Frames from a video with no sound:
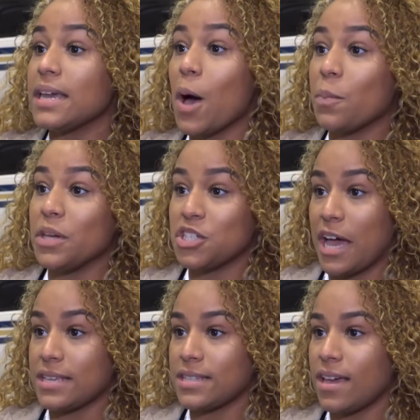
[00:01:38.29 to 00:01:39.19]
helping
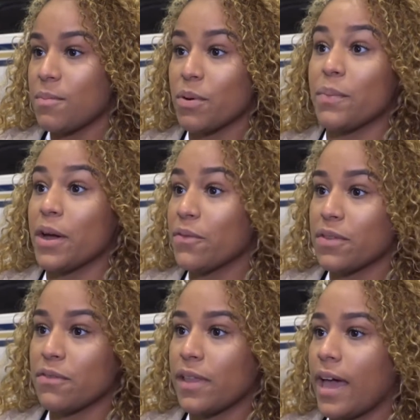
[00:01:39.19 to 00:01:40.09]
Shaesta prepare for
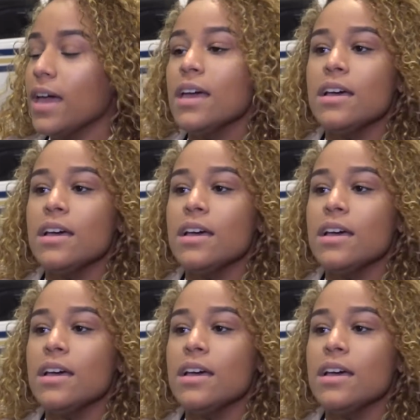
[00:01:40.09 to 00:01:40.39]
the flight.